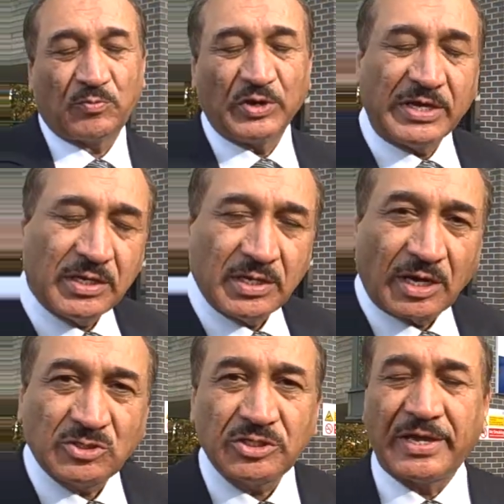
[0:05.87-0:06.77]
We
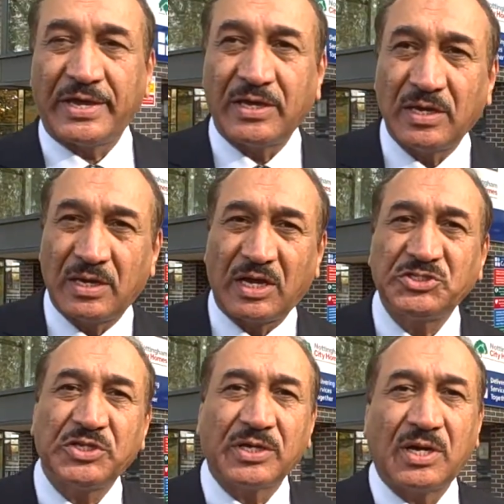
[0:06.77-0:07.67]
are today
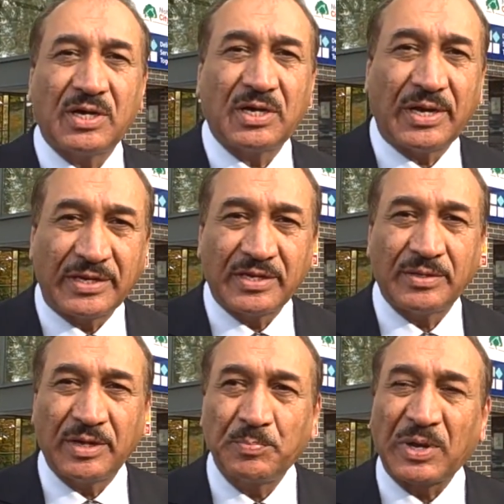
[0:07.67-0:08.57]
launching an
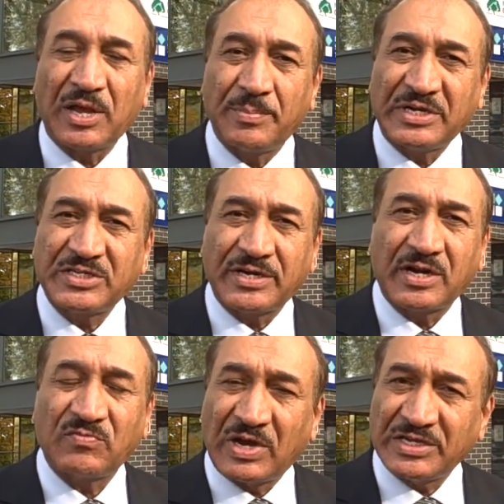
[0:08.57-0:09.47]
employment and
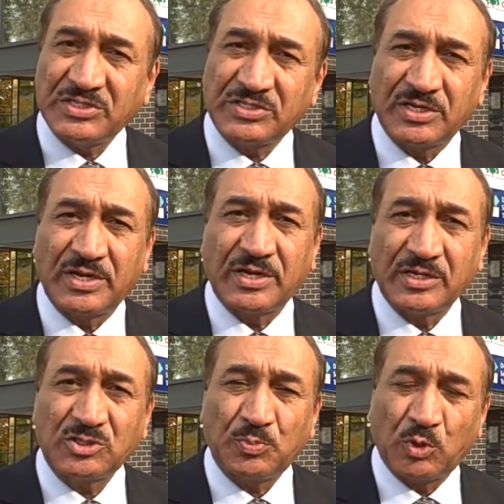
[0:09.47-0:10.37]
advice
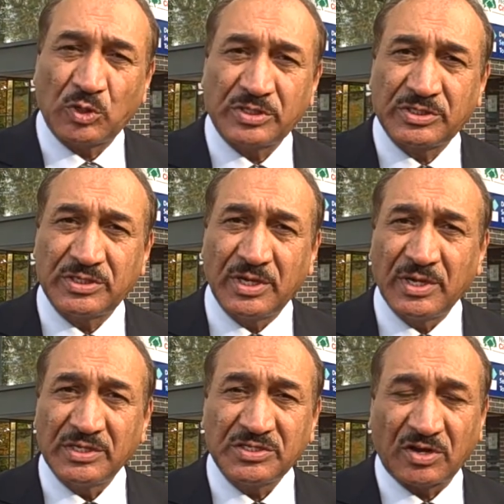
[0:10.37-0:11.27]
support
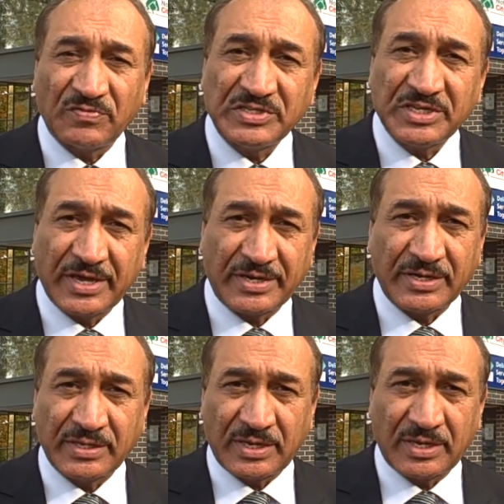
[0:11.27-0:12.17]
service here
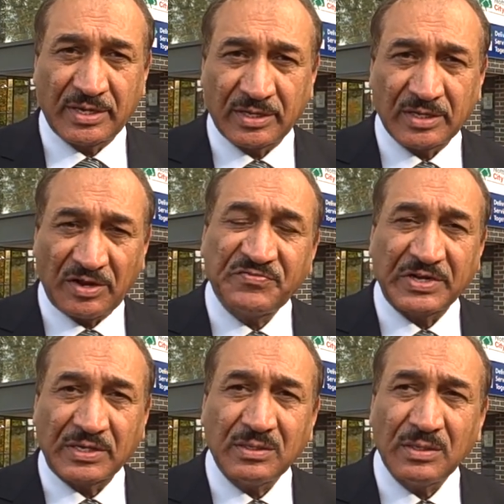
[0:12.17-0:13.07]
in
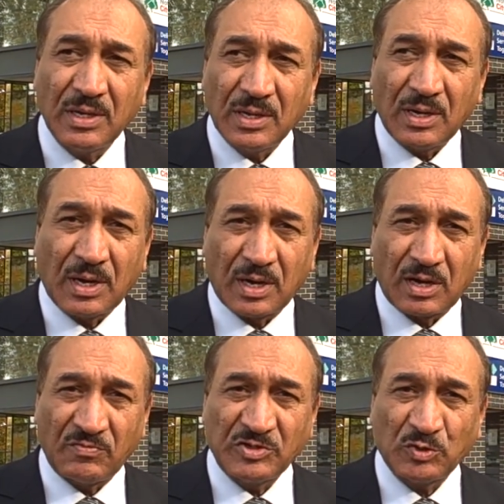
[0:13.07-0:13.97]
Clifton,
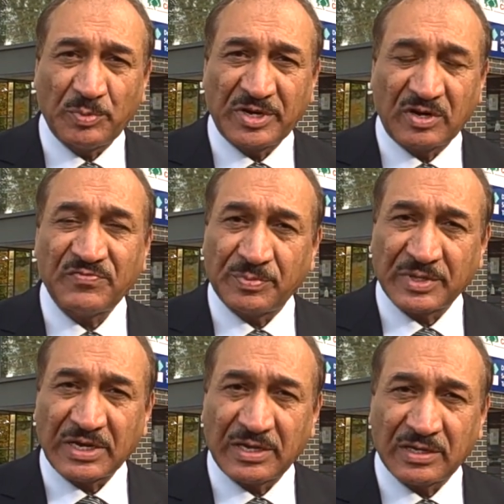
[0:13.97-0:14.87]
which will be run from
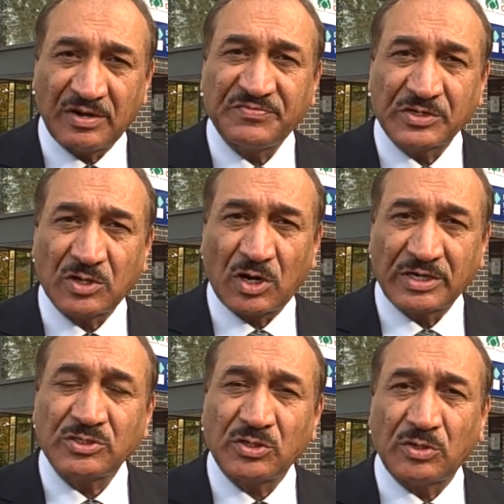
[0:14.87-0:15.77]
the Clifton
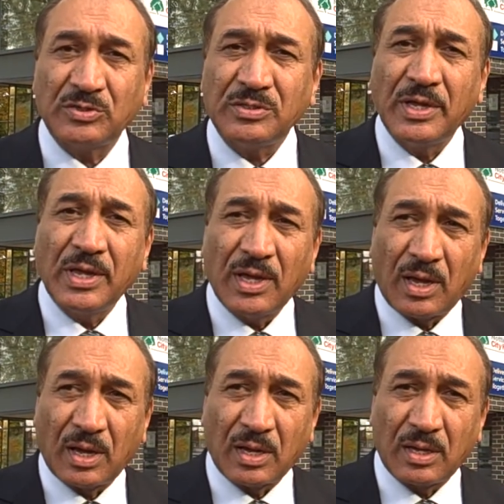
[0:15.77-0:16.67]
Cornerstone.
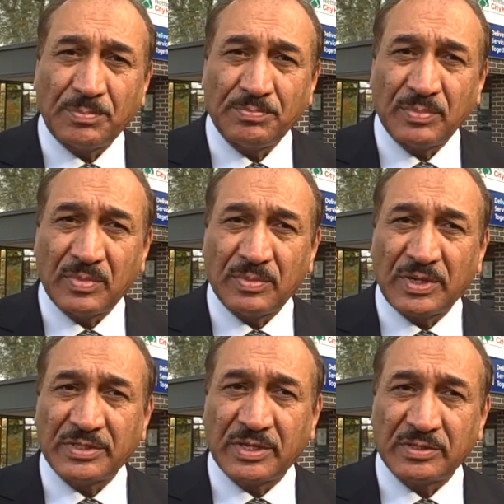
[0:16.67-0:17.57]

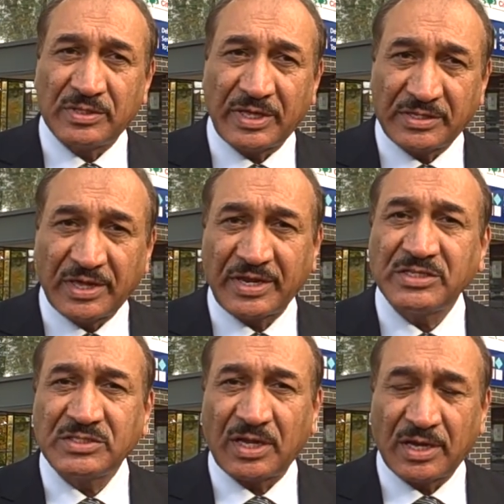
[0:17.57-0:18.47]
There
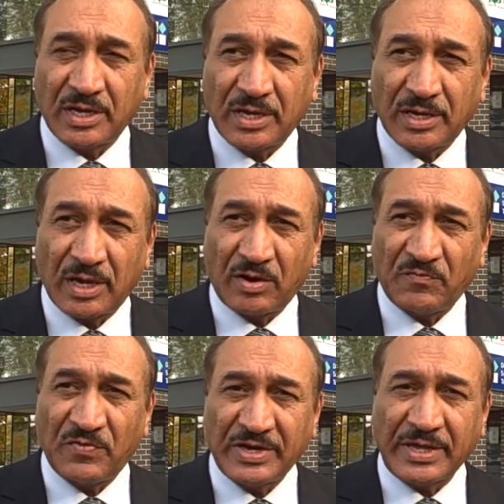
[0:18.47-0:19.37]
is a
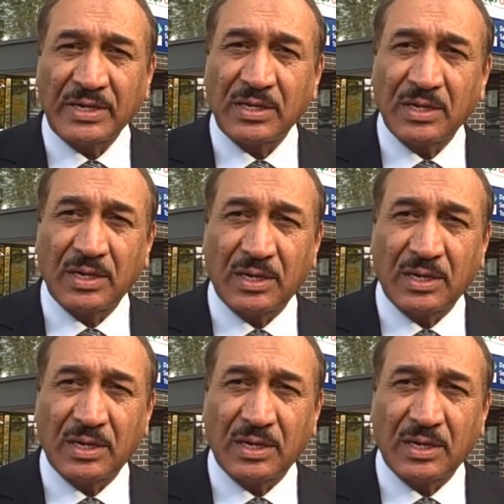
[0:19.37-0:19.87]
worrying